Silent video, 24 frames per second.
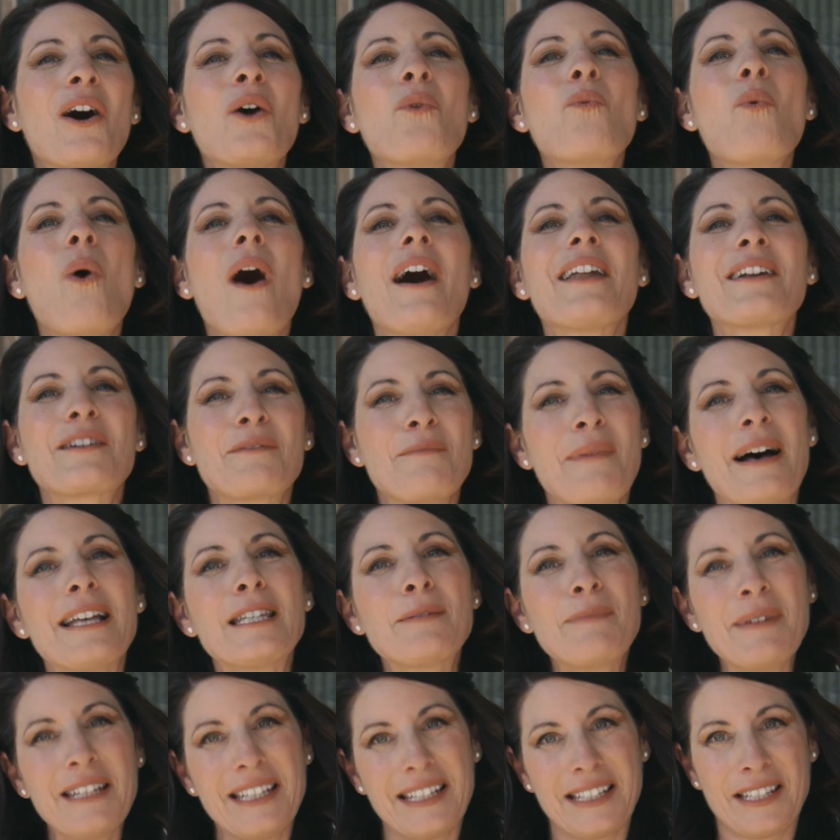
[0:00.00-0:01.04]
Water must
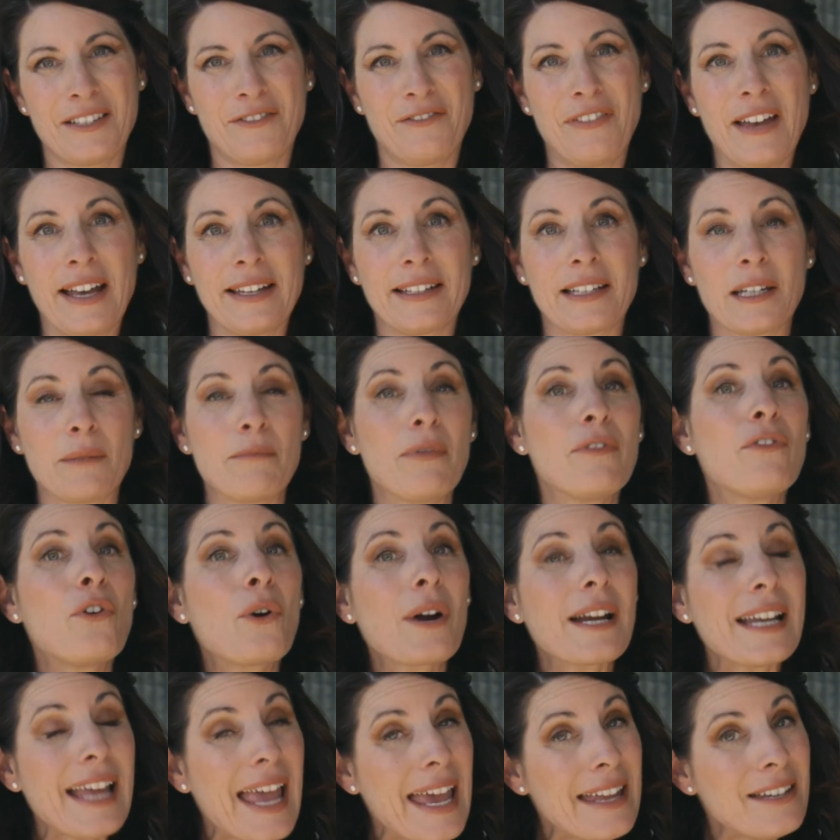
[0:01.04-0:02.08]
be disinfected before
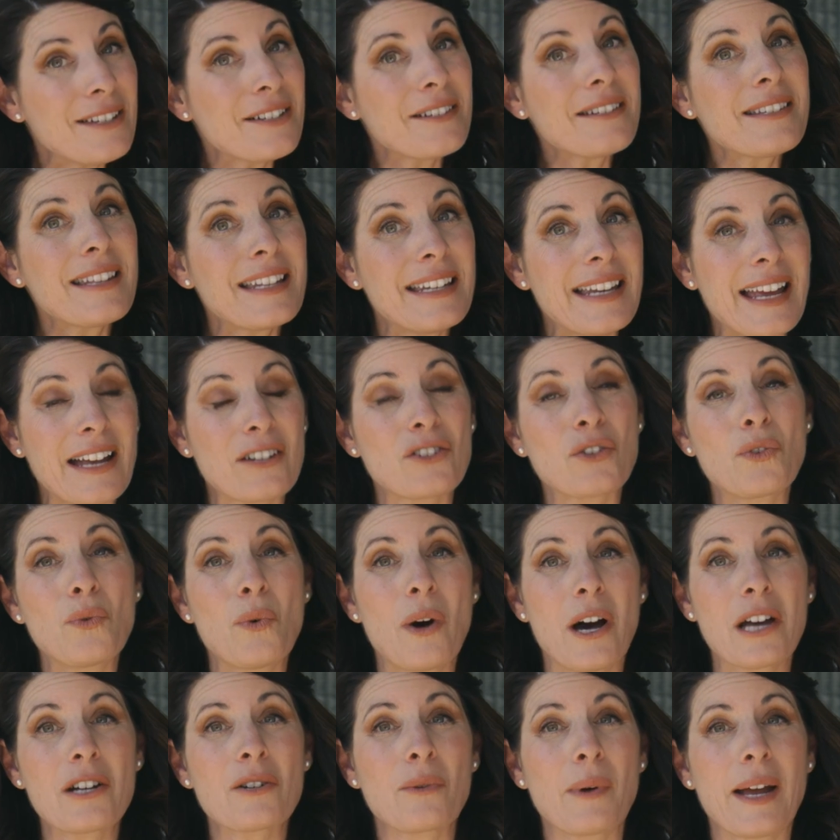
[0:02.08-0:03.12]
it enters the natural
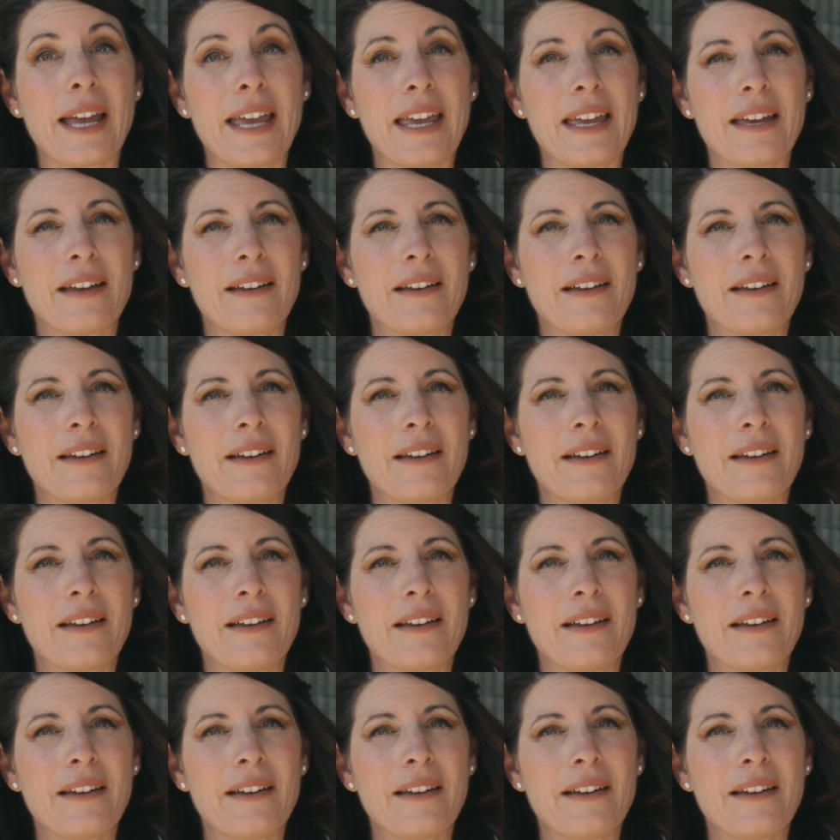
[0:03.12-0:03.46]
waterway.